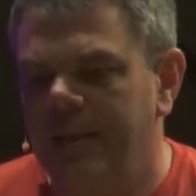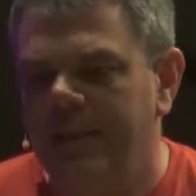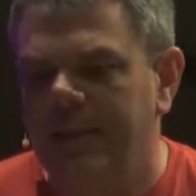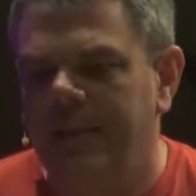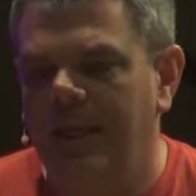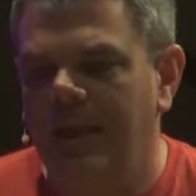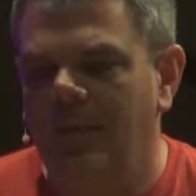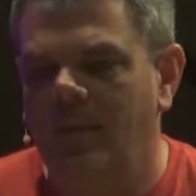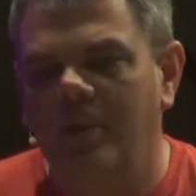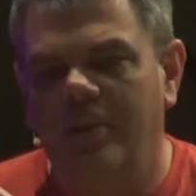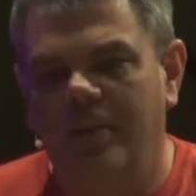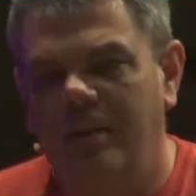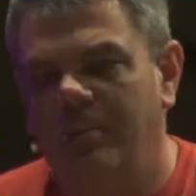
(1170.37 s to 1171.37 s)

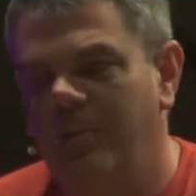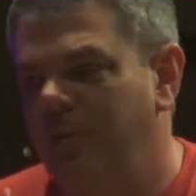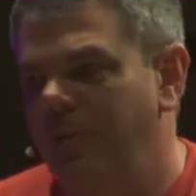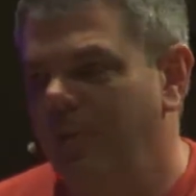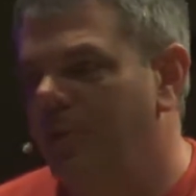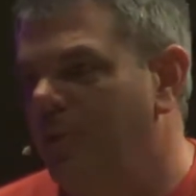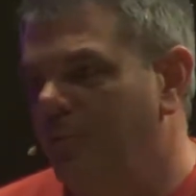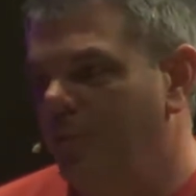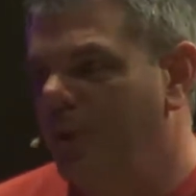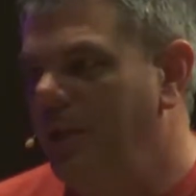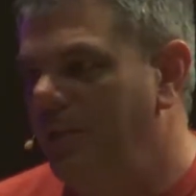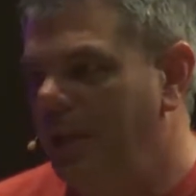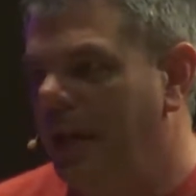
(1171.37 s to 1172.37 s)
One thing before
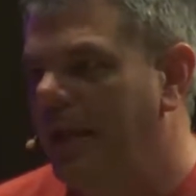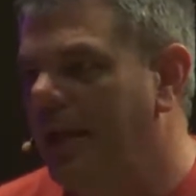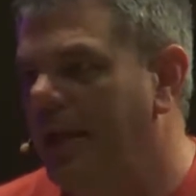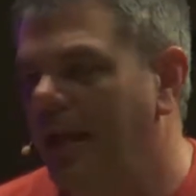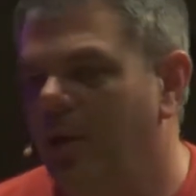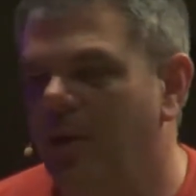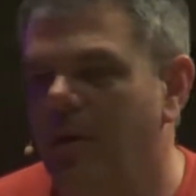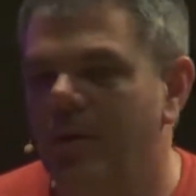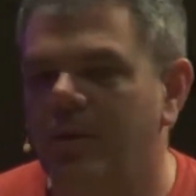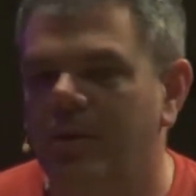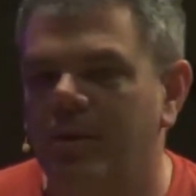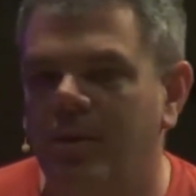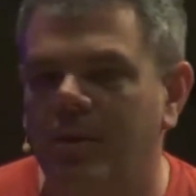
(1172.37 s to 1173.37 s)
we kind of got
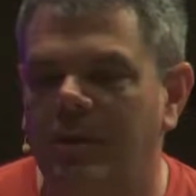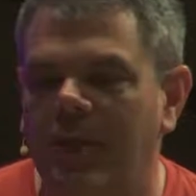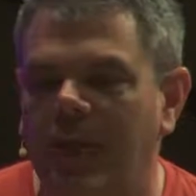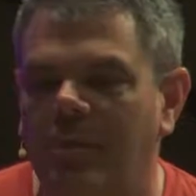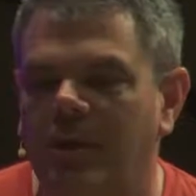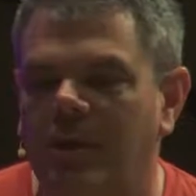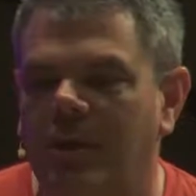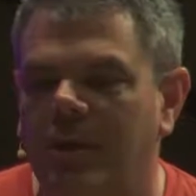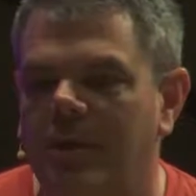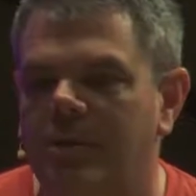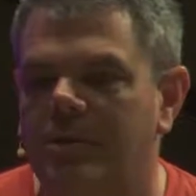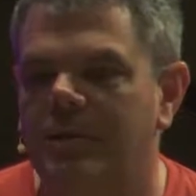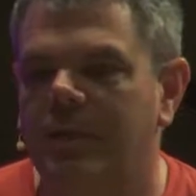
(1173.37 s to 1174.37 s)
on camera
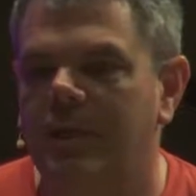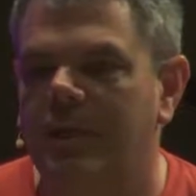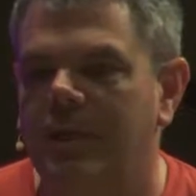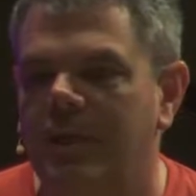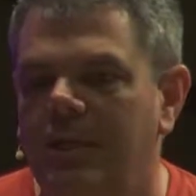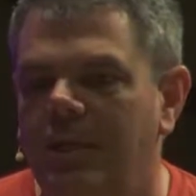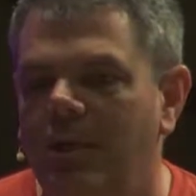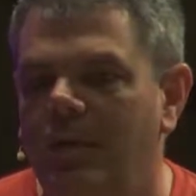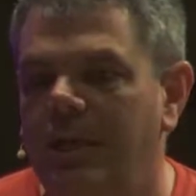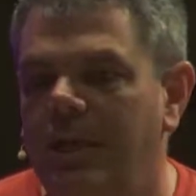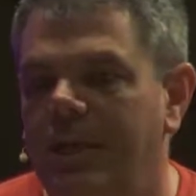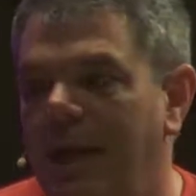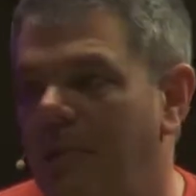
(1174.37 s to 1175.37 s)
here is,
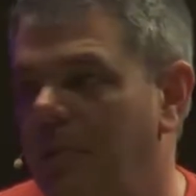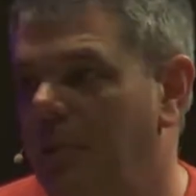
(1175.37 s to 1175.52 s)
the Adopt a